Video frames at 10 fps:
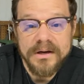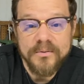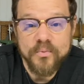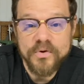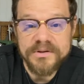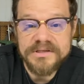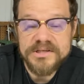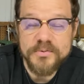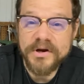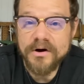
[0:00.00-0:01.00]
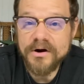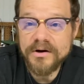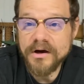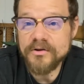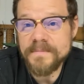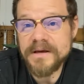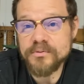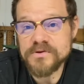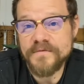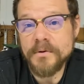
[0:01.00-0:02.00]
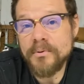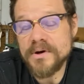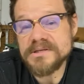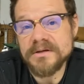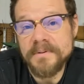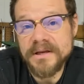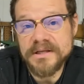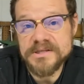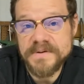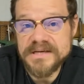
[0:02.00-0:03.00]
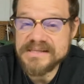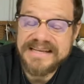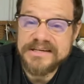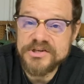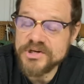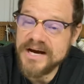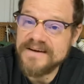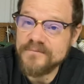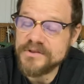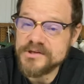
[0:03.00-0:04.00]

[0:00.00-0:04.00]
would disregard other people's viewpoints and opinions because they didn't jive with